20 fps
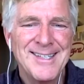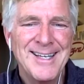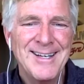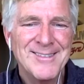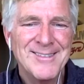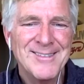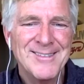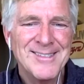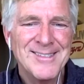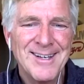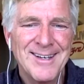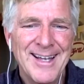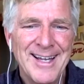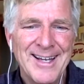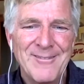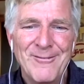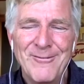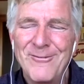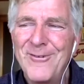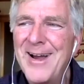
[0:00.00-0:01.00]
It was
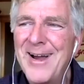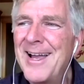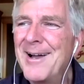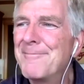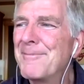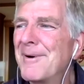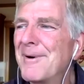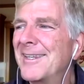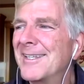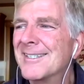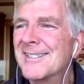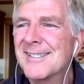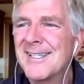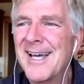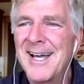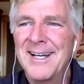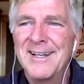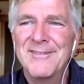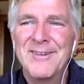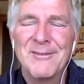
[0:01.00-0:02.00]
like way up on the
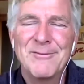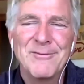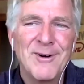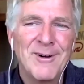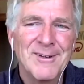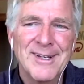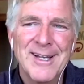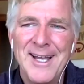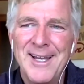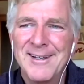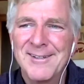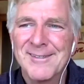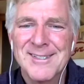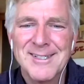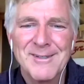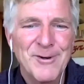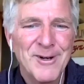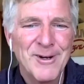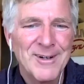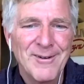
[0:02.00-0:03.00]
side of a volcano
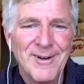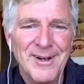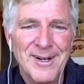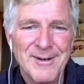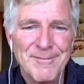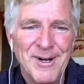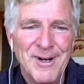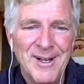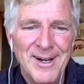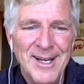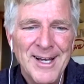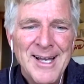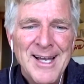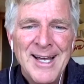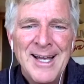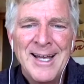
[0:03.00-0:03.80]
somewhere in Guatemala.